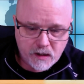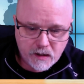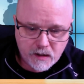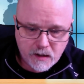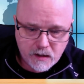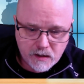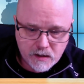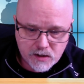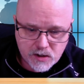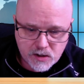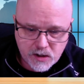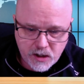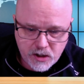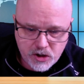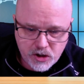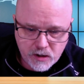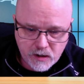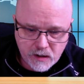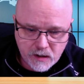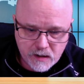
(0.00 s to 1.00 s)

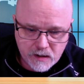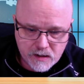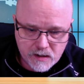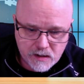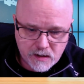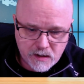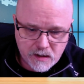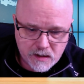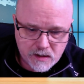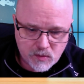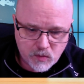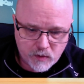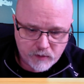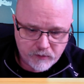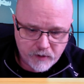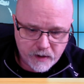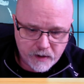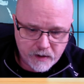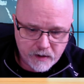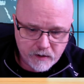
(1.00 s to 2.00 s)
Staging is this one
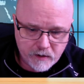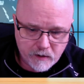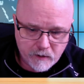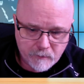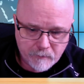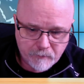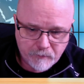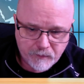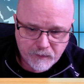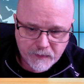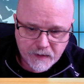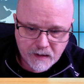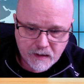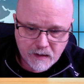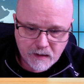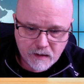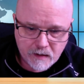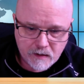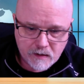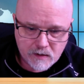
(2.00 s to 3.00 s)
right here.
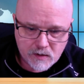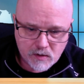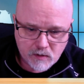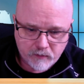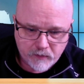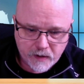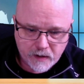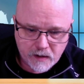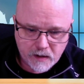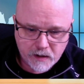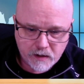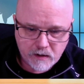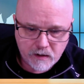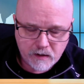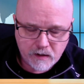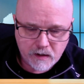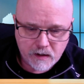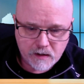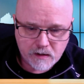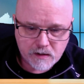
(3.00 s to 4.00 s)
So if I click on
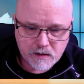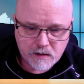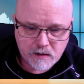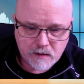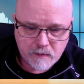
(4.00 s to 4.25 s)
this,